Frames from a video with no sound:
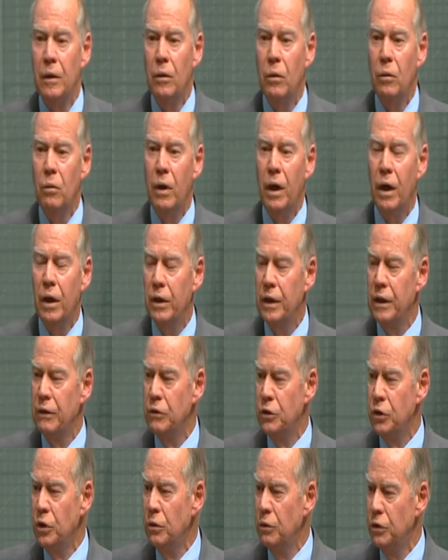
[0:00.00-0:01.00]
Well, there are
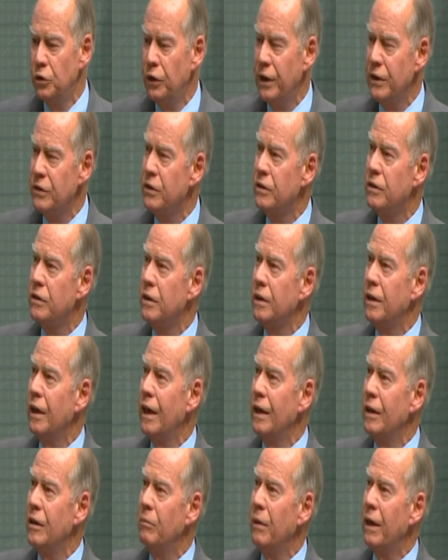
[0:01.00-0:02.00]
two addresses
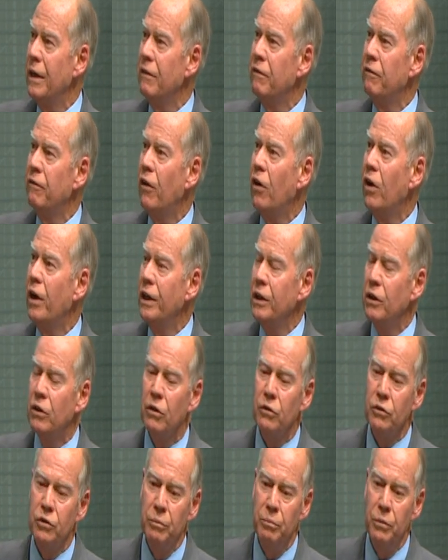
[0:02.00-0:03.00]
today that made a fine
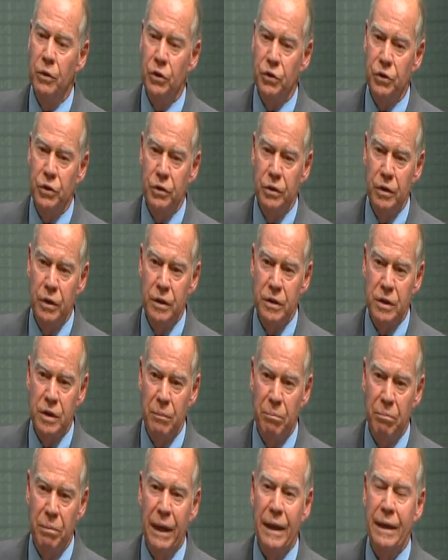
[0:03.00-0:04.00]
contribution to this
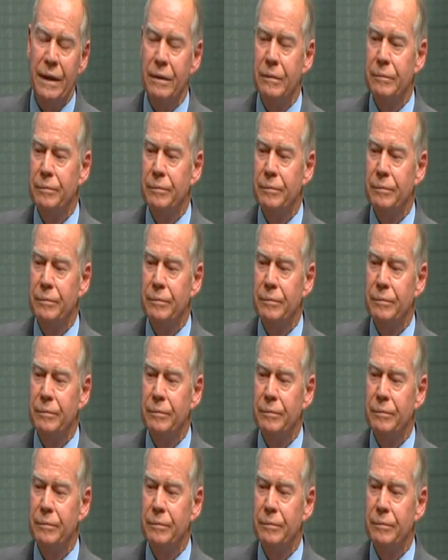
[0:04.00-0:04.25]
debate.